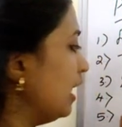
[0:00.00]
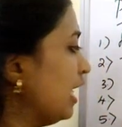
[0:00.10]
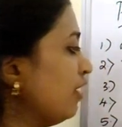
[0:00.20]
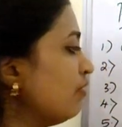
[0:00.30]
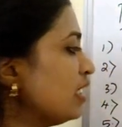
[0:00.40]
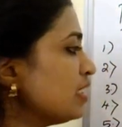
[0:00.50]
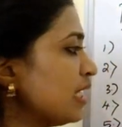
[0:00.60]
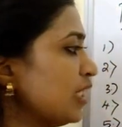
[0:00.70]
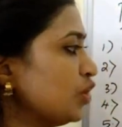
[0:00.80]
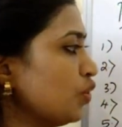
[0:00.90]
Inverse
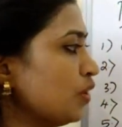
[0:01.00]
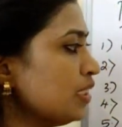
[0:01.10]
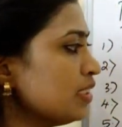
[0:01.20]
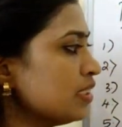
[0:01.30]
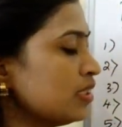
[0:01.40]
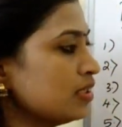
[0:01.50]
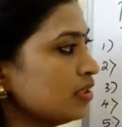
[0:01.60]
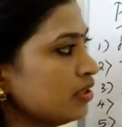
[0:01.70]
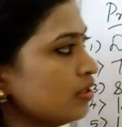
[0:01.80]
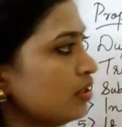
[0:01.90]
ratio is,
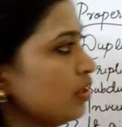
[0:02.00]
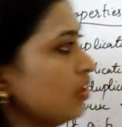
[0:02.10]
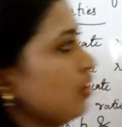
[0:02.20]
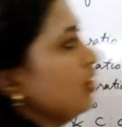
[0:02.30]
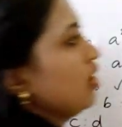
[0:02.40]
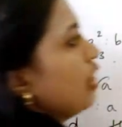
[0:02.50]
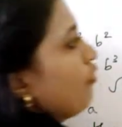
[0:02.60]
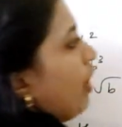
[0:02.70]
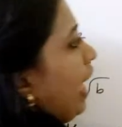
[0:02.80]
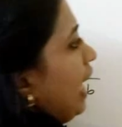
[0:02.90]

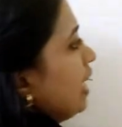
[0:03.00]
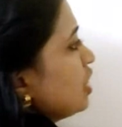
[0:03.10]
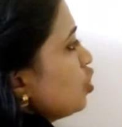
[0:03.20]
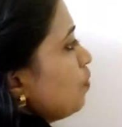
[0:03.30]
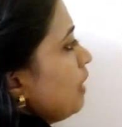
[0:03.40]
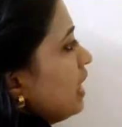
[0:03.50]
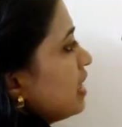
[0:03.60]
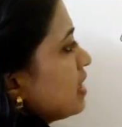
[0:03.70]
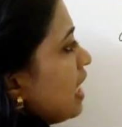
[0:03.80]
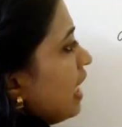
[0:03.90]
if A is to
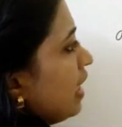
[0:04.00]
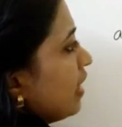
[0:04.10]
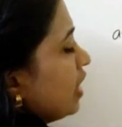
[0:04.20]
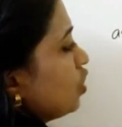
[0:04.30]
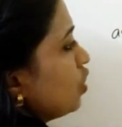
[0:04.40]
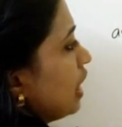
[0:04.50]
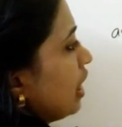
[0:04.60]
B is any ratio,